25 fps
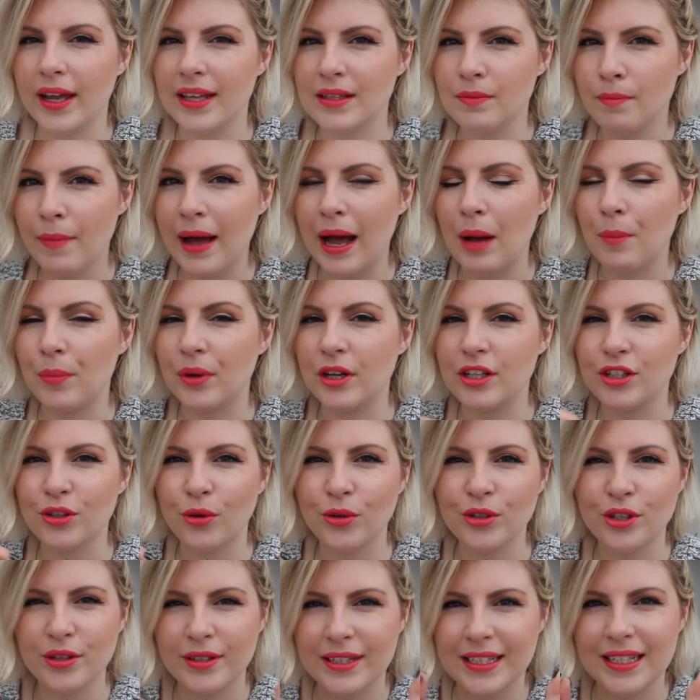is matte, but it's
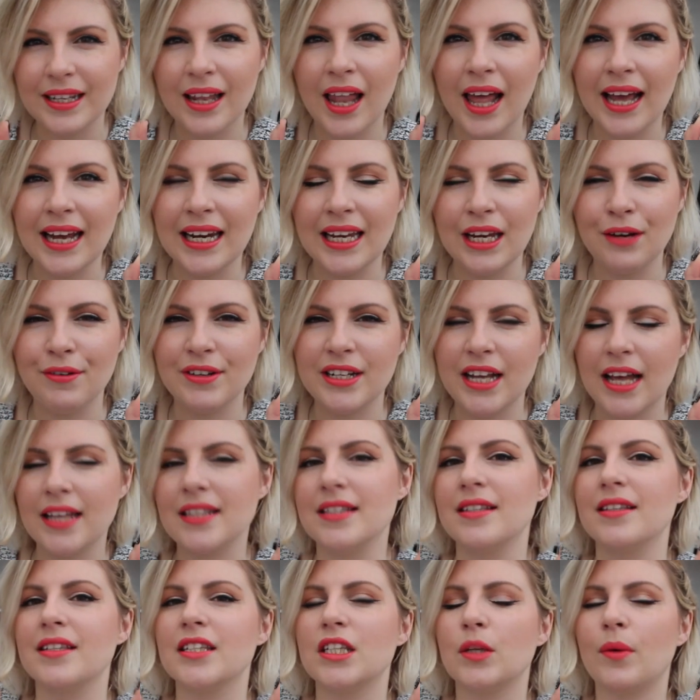also slightly
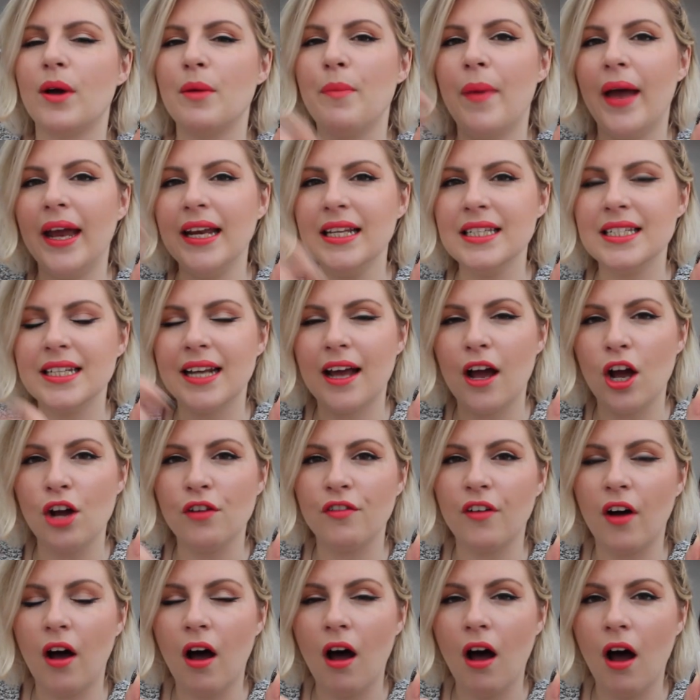iridescent, so I painted it
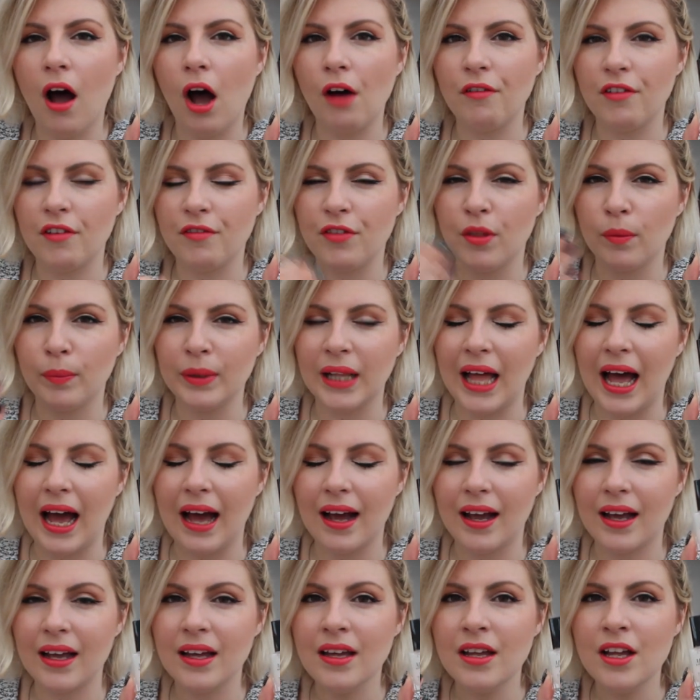over half of the
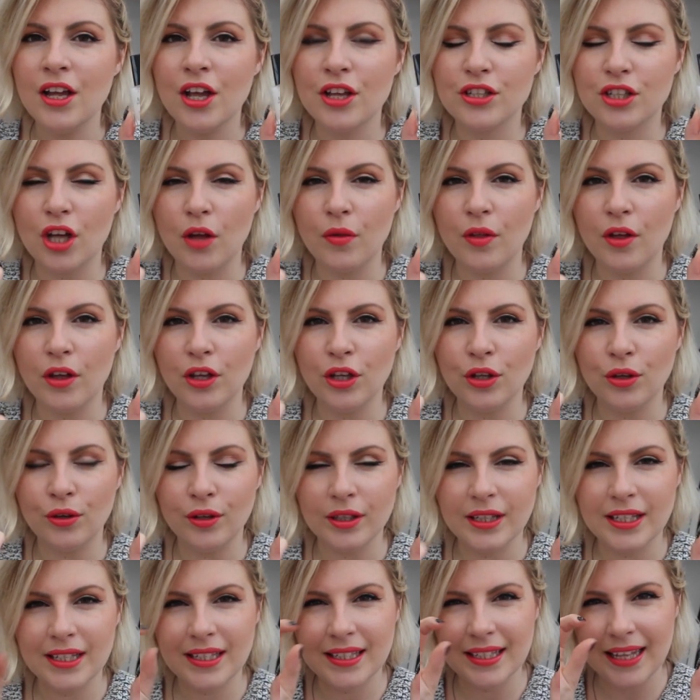black so that you
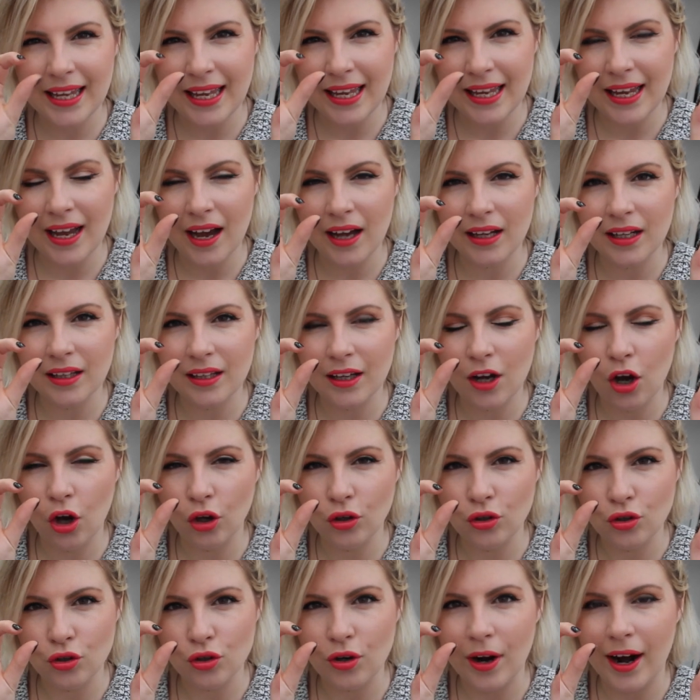could see kind of the
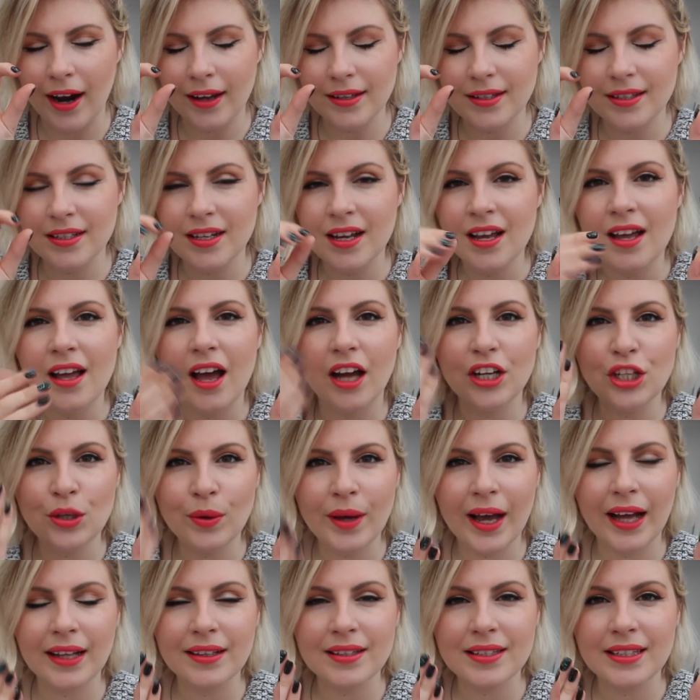contrast. And you
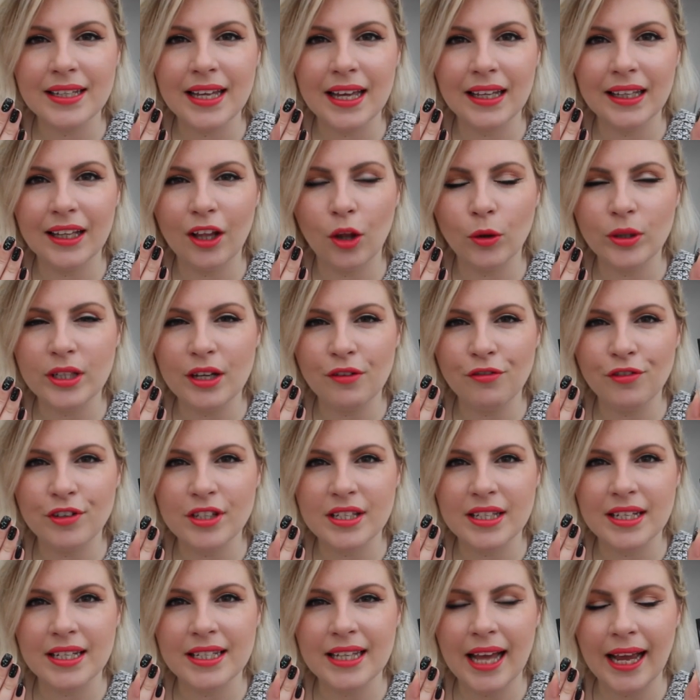can see a little
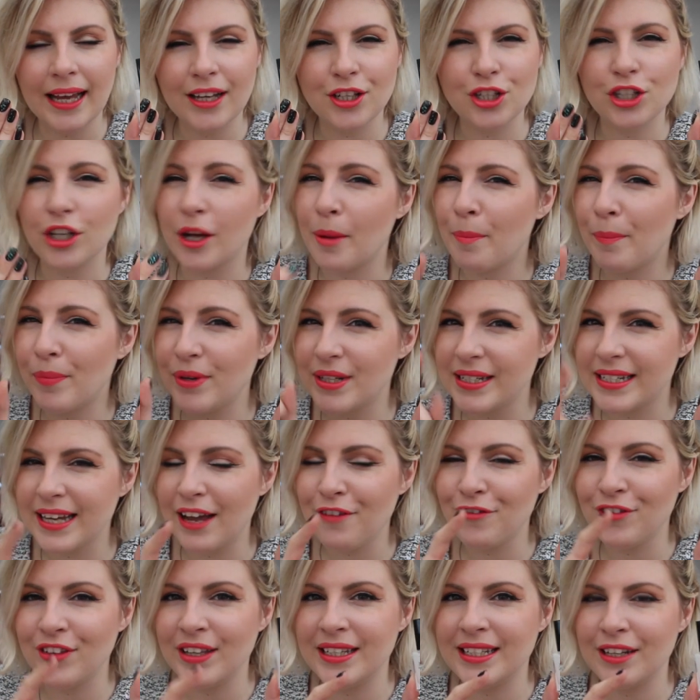difference in texture, but
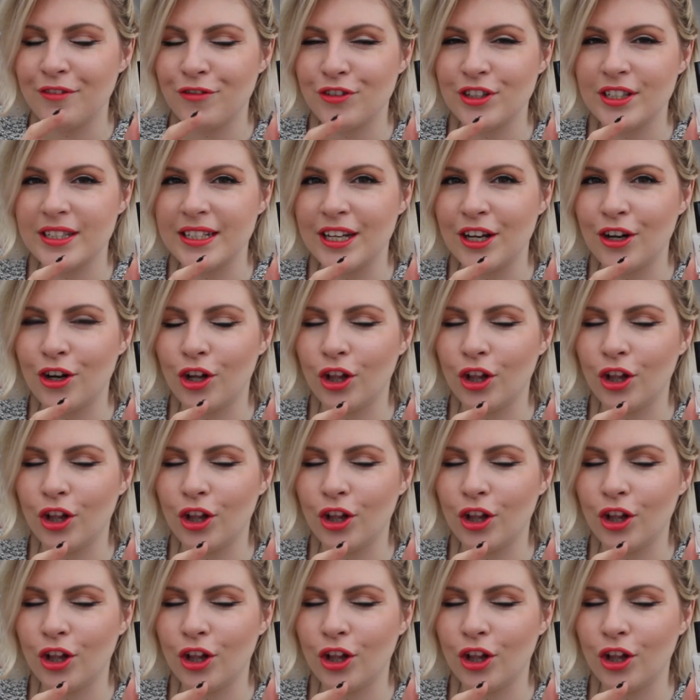definitely a difference in